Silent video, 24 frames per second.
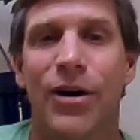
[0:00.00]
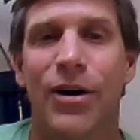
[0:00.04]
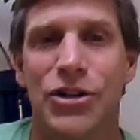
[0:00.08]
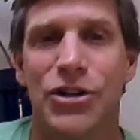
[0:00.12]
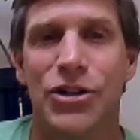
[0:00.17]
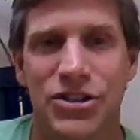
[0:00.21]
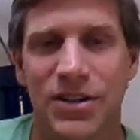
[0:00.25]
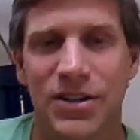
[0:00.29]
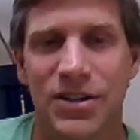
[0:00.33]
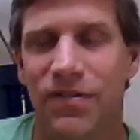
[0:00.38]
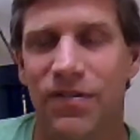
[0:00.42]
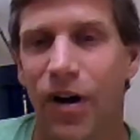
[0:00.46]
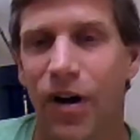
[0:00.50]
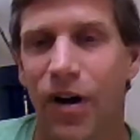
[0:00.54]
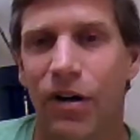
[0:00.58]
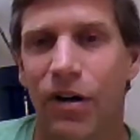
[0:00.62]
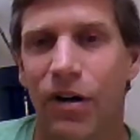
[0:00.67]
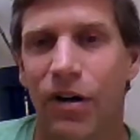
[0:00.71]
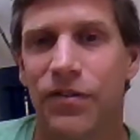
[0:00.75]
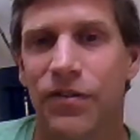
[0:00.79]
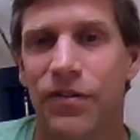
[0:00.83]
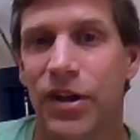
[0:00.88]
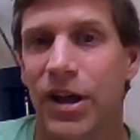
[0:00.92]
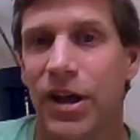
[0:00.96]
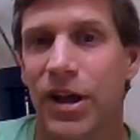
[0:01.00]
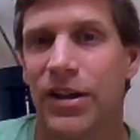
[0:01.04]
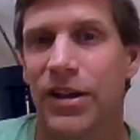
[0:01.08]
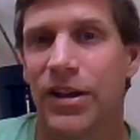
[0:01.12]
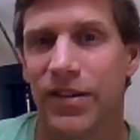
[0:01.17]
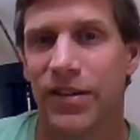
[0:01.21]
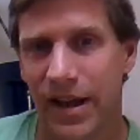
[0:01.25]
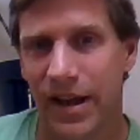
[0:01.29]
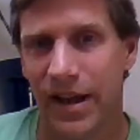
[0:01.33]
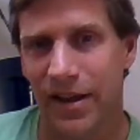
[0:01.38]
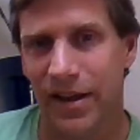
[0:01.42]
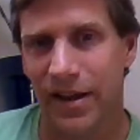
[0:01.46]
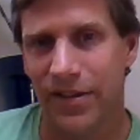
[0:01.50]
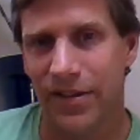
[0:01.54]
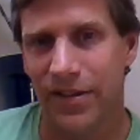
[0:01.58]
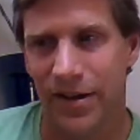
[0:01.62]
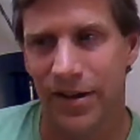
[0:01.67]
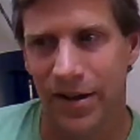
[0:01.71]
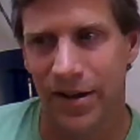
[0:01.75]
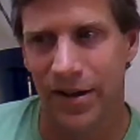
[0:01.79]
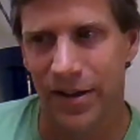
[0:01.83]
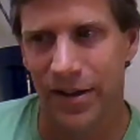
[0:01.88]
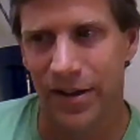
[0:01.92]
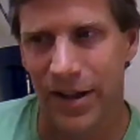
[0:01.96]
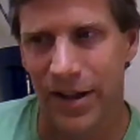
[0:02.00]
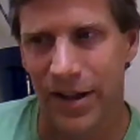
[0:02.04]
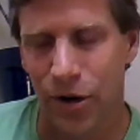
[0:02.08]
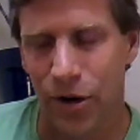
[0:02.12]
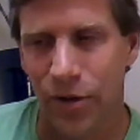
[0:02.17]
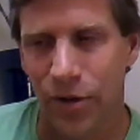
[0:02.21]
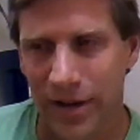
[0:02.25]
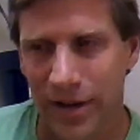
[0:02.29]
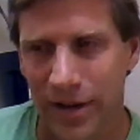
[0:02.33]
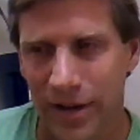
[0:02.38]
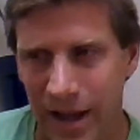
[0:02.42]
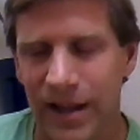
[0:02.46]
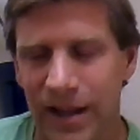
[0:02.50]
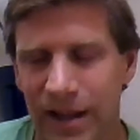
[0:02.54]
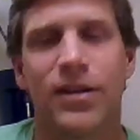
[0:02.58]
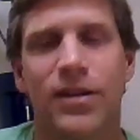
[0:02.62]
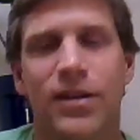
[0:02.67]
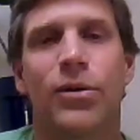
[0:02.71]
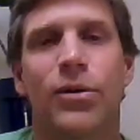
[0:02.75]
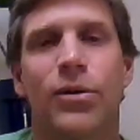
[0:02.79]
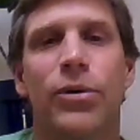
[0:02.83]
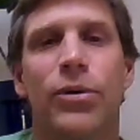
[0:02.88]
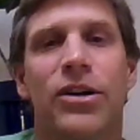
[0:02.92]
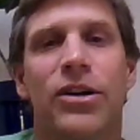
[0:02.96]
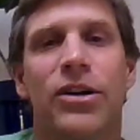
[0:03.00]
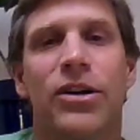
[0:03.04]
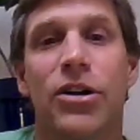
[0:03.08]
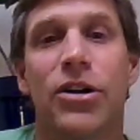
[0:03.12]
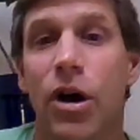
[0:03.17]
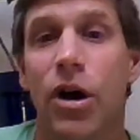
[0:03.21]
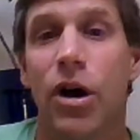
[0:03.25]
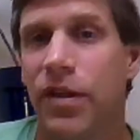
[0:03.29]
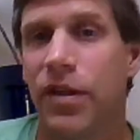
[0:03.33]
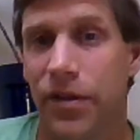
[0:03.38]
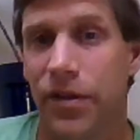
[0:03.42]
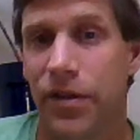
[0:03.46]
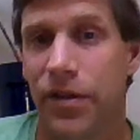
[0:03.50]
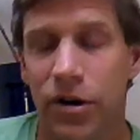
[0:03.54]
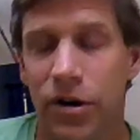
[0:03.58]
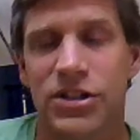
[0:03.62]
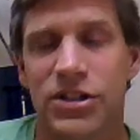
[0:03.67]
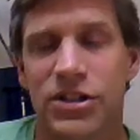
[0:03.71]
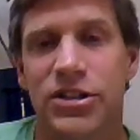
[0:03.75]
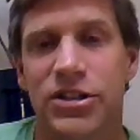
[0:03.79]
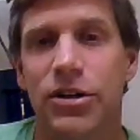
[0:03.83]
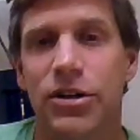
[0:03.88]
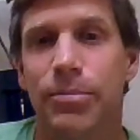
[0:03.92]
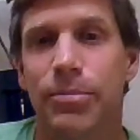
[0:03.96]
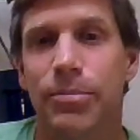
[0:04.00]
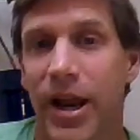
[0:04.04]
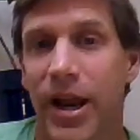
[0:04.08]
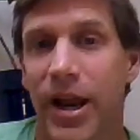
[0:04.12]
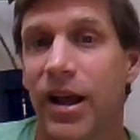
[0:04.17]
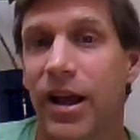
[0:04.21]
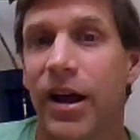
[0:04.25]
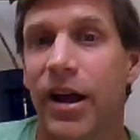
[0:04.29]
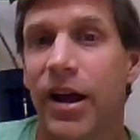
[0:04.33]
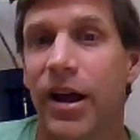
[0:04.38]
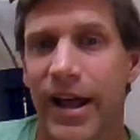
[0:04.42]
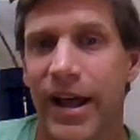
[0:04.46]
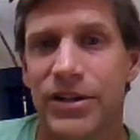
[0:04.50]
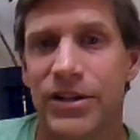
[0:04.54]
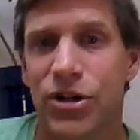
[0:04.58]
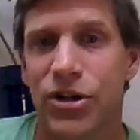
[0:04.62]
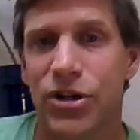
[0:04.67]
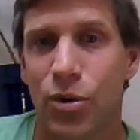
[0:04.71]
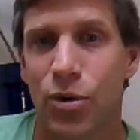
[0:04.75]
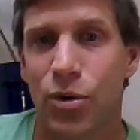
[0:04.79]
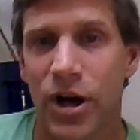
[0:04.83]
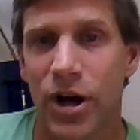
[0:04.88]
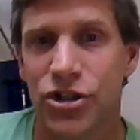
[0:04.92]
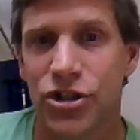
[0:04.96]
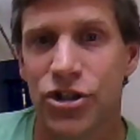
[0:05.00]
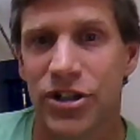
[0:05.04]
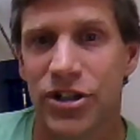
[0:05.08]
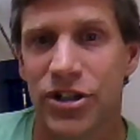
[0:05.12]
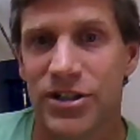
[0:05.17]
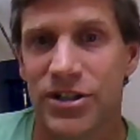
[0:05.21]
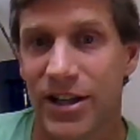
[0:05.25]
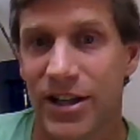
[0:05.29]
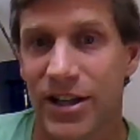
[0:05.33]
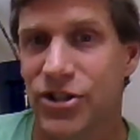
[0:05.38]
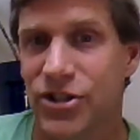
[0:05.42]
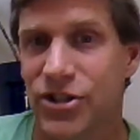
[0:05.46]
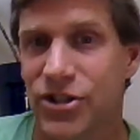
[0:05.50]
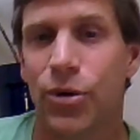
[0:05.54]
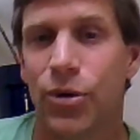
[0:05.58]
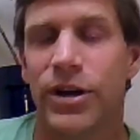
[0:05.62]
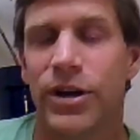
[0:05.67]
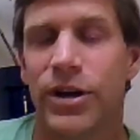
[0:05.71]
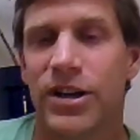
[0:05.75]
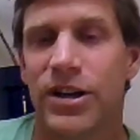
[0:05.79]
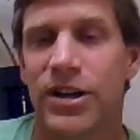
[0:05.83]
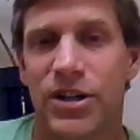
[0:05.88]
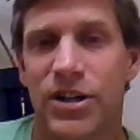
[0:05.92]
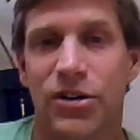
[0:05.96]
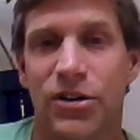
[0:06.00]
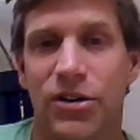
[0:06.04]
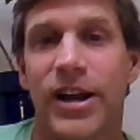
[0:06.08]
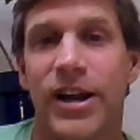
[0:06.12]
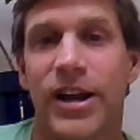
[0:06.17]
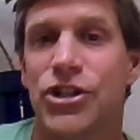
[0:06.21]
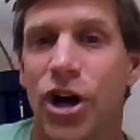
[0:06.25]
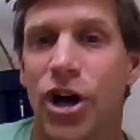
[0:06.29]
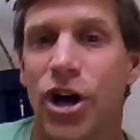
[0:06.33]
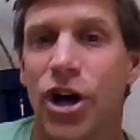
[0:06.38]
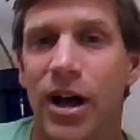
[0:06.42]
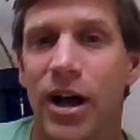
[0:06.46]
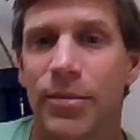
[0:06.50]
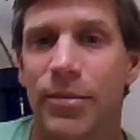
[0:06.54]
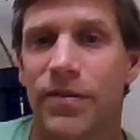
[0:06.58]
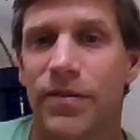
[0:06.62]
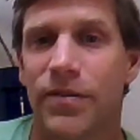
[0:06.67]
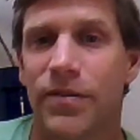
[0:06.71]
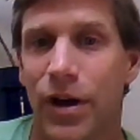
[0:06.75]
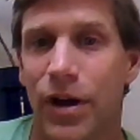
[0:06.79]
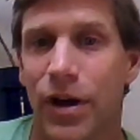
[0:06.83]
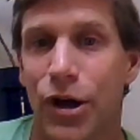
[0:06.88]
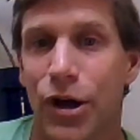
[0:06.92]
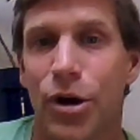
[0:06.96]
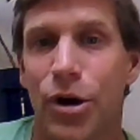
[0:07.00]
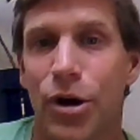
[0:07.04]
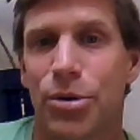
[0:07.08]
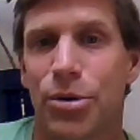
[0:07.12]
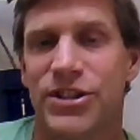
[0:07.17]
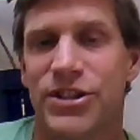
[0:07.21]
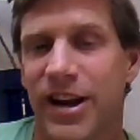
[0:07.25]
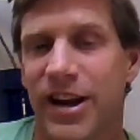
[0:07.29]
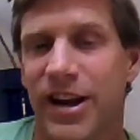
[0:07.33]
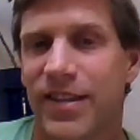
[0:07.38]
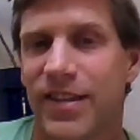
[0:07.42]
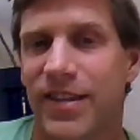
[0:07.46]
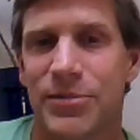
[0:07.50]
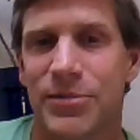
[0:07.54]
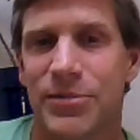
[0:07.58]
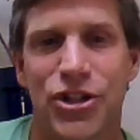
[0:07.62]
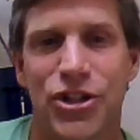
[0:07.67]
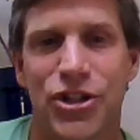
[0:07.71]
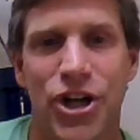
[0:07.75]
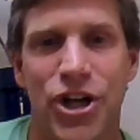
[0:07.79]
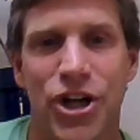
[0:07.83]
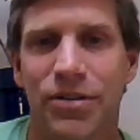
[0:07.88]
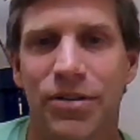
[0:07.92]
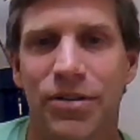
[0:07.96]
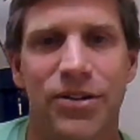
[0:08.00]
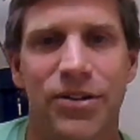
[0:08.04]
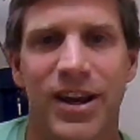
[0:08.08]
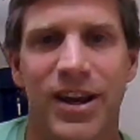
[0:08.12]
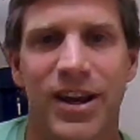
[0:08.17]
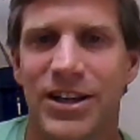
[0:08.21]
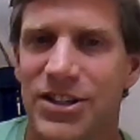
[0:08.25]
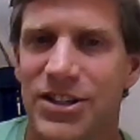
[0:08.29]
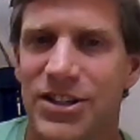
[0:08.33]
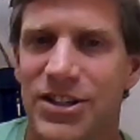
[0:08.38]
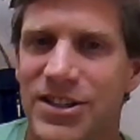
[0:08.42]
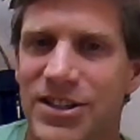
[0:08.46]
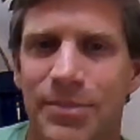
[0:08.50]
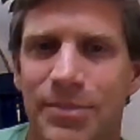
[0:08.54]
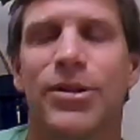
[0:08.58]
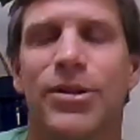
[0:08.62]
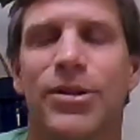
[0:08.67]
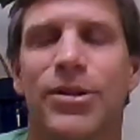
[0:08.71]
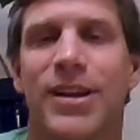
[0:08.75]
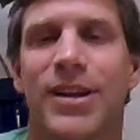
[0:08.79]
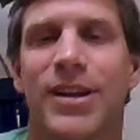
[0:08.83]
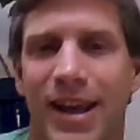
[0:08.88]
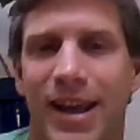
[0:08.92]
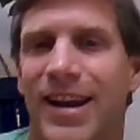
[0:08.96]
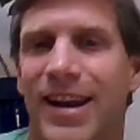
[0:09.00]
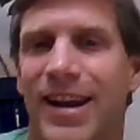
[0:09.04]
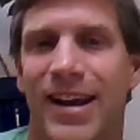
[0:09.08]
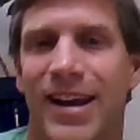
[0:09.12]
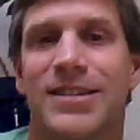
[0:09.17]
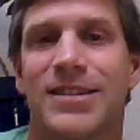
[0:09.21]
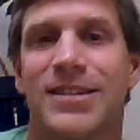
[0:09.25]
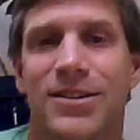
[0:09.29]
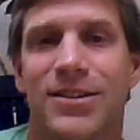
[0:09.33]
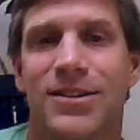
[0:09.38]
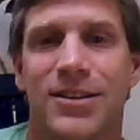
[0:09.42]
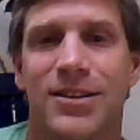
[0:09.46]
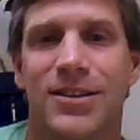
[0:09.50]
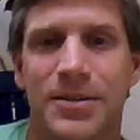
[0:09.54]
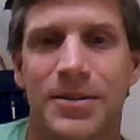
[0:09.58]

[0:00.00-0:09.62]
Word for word: It just involved the the you know letting the reader know that there are still many unanswered questions, and Zoe does a great job of uh, presenting them to Jethro that he just simply can't answer.